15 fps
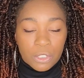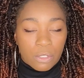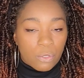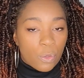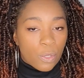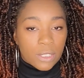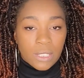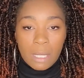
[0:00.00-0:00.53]
Of
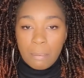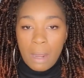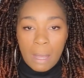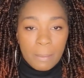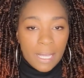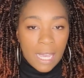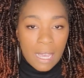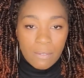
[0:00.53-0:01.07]
course, they
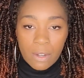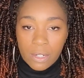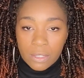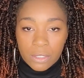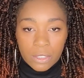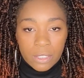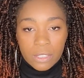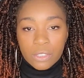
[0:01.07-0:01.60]
probably have
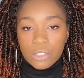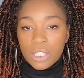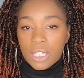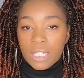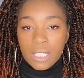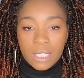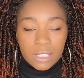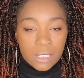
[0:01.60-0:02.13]
on
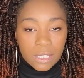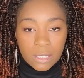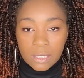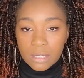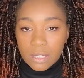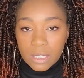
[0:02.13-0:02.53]
jeans and